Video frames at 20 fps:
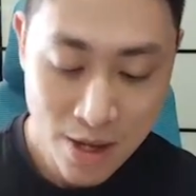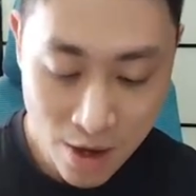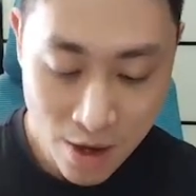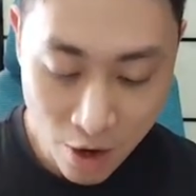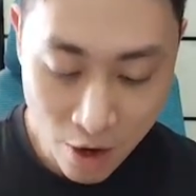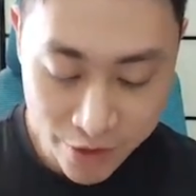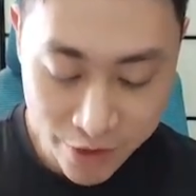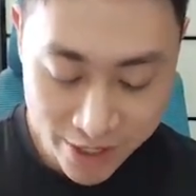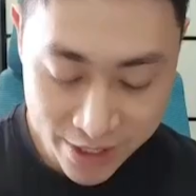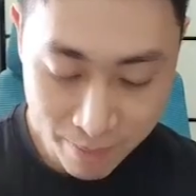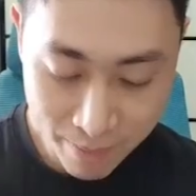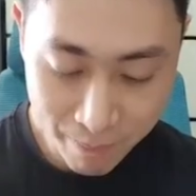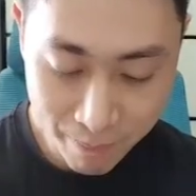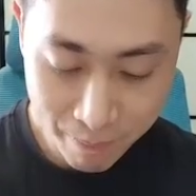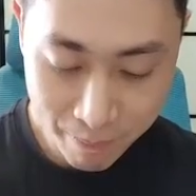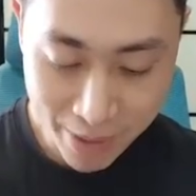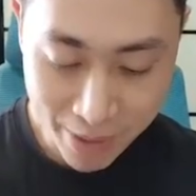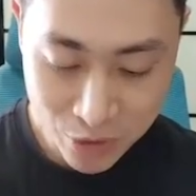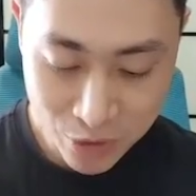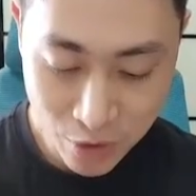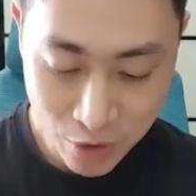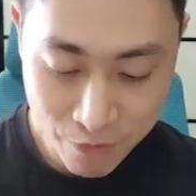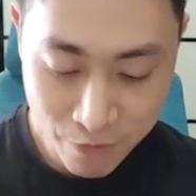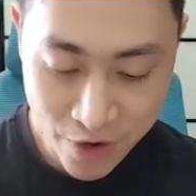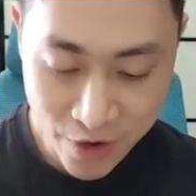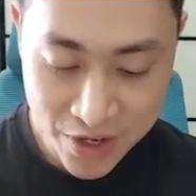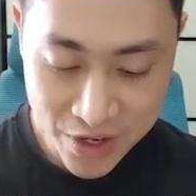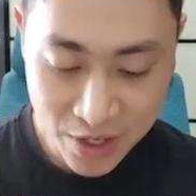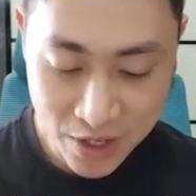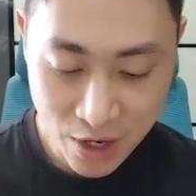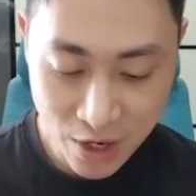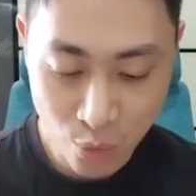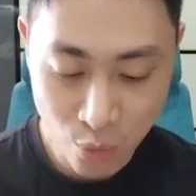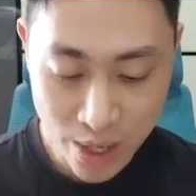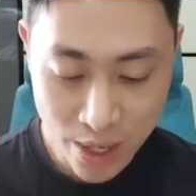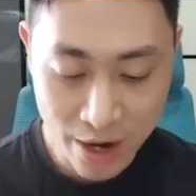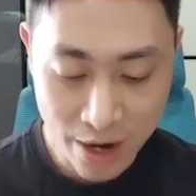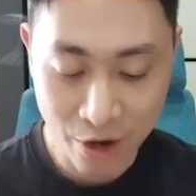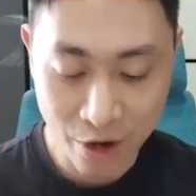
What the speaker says: All right, back to the front here, we are